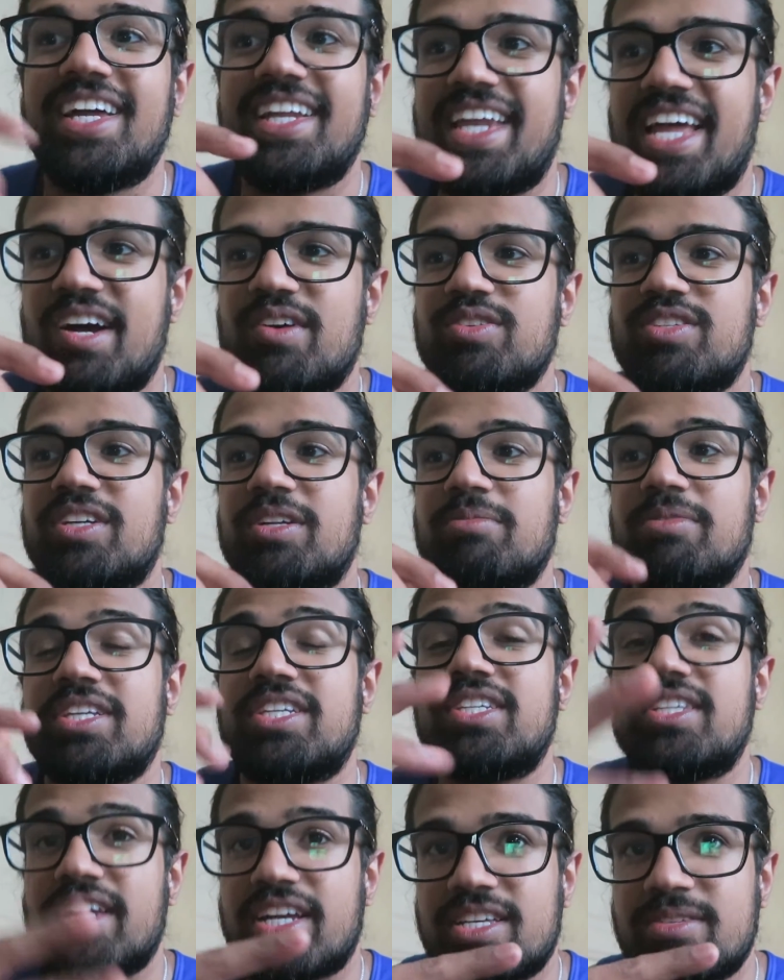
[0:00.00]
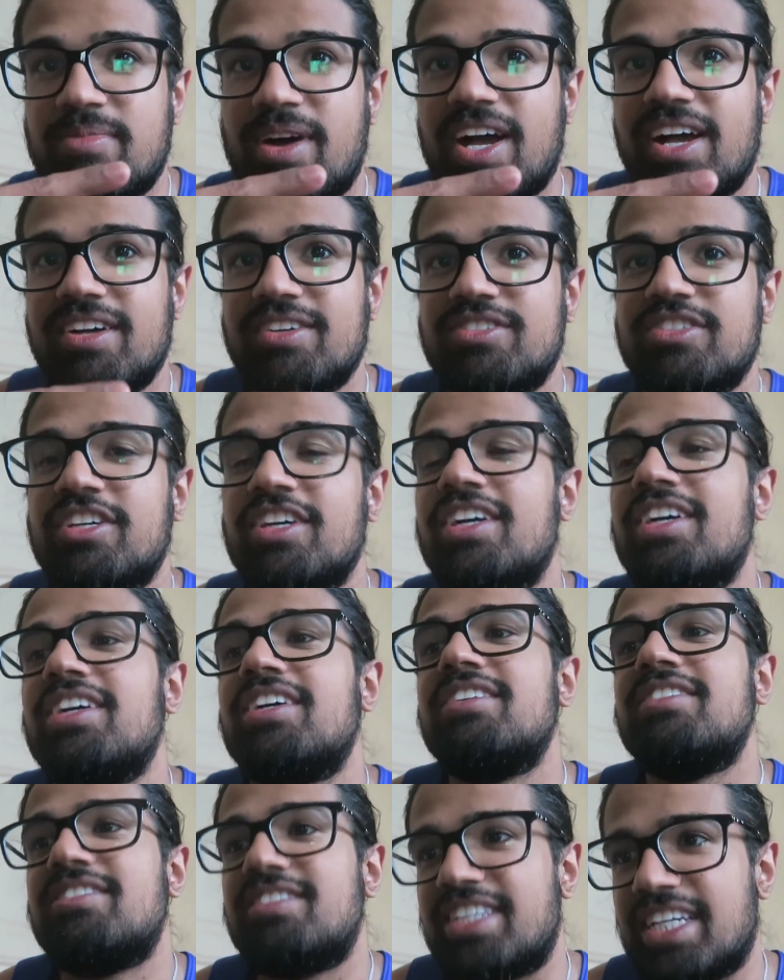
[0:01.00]
Now it's gonna be 6 miles,
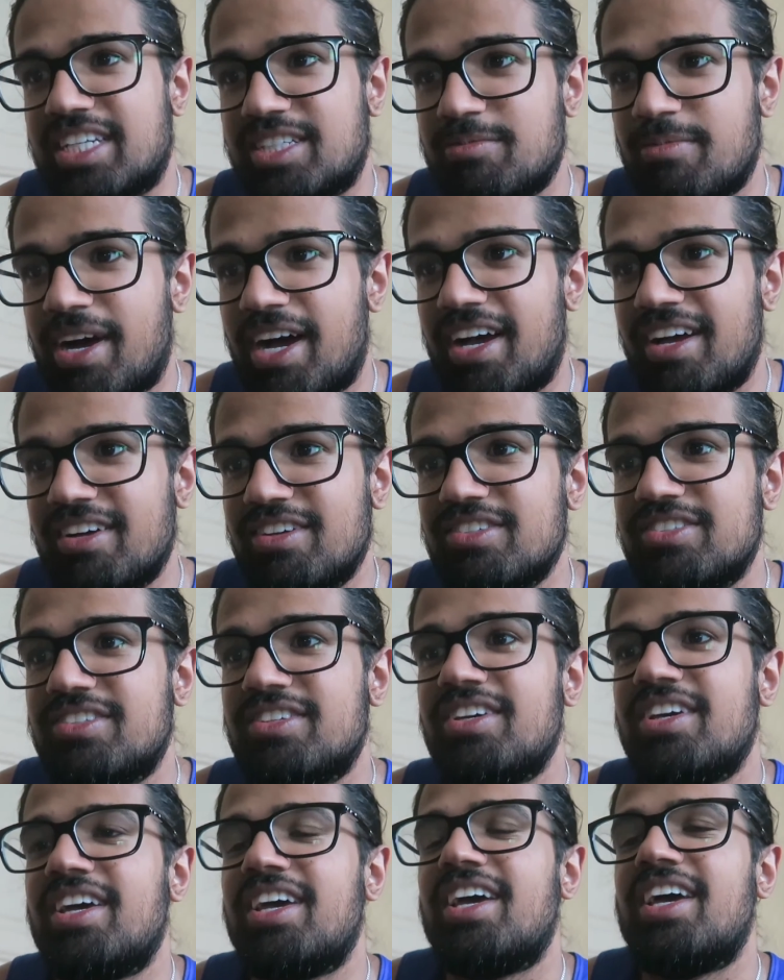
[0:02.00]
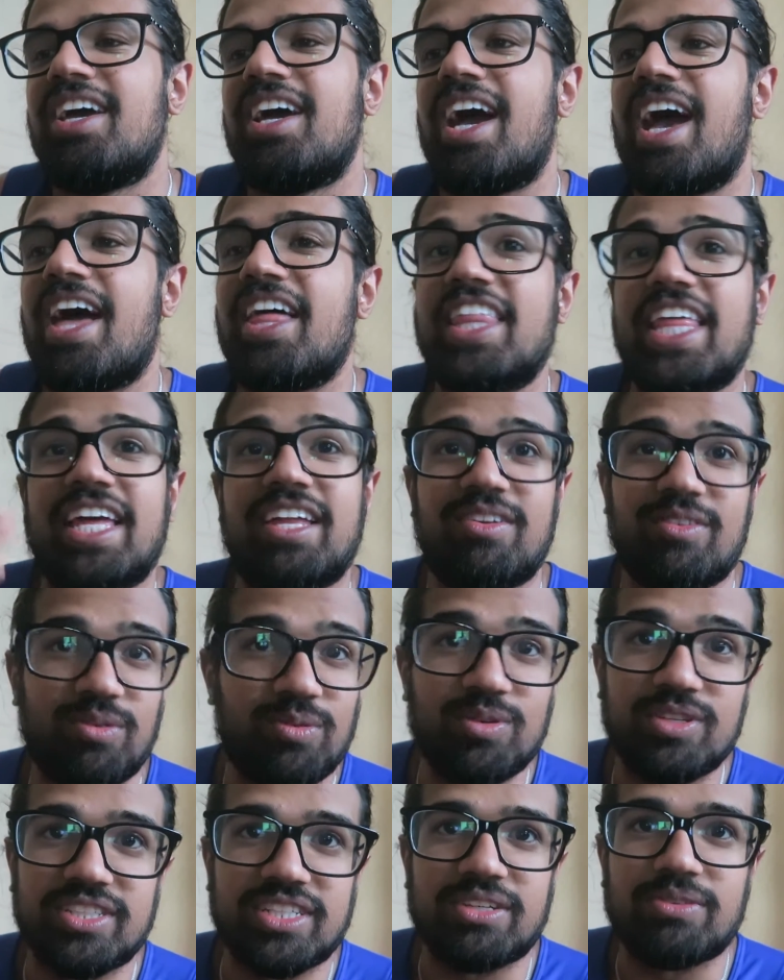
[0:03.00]
6 miles, and then
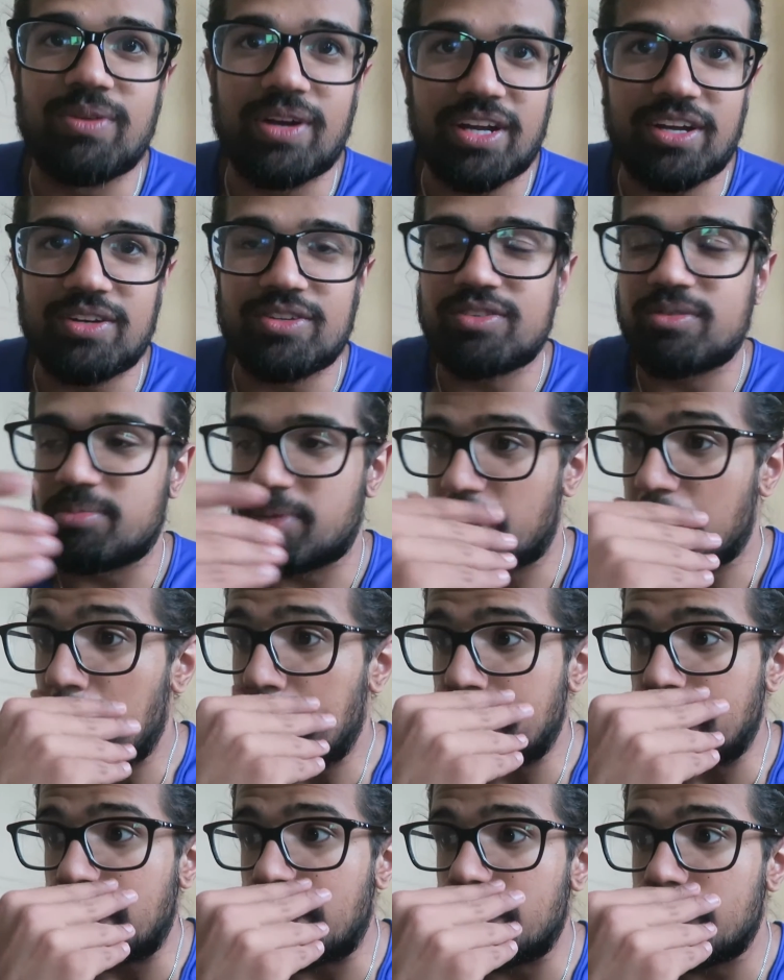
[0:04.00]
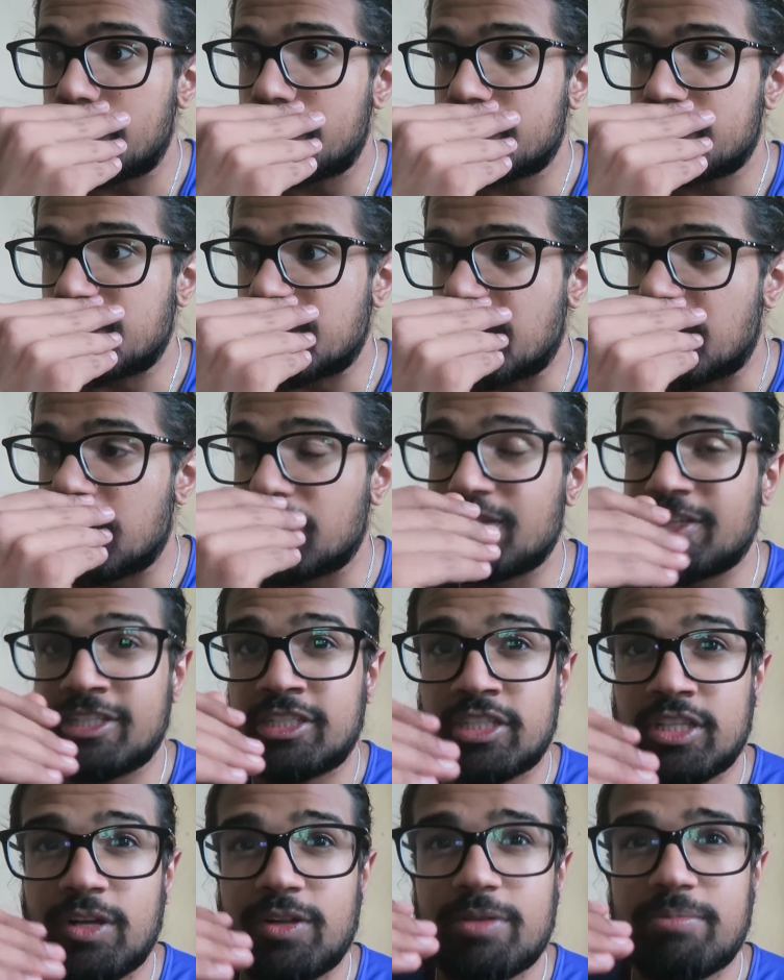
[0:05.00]
we'll see where it goes from there, you know? So
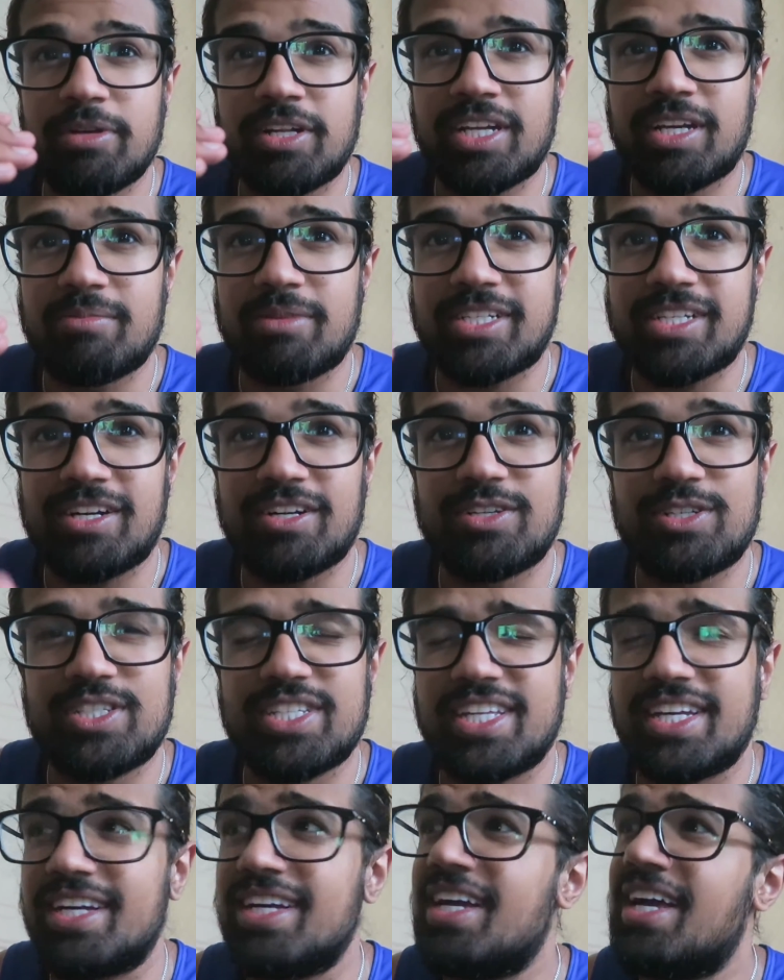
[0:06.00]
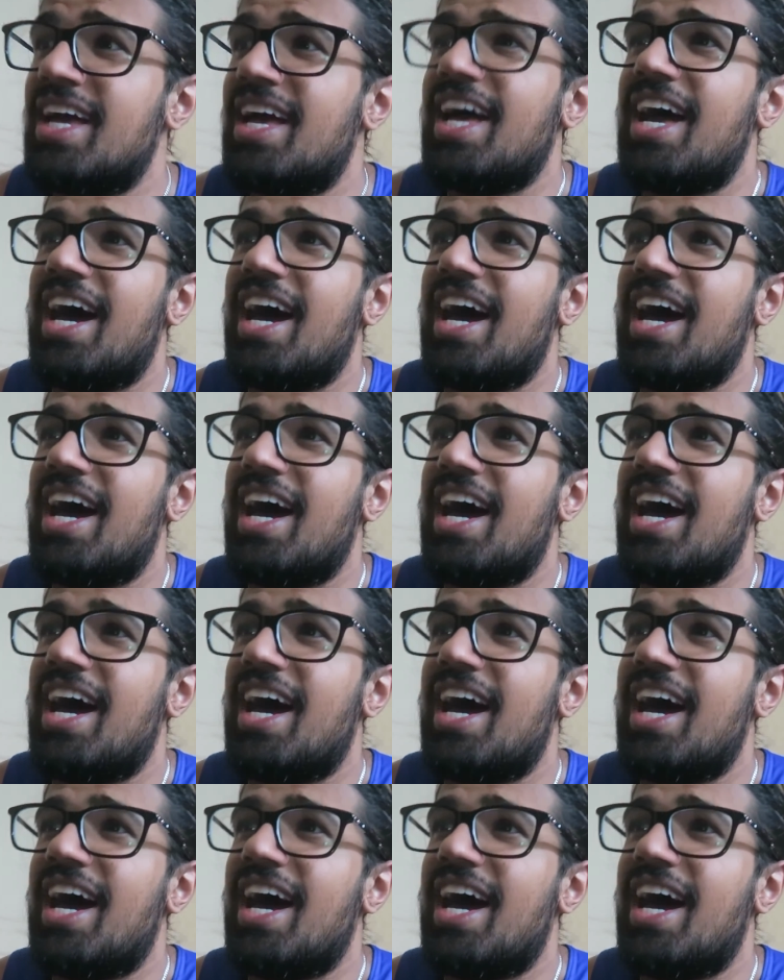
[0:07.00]
just slowly building up my tolerance there.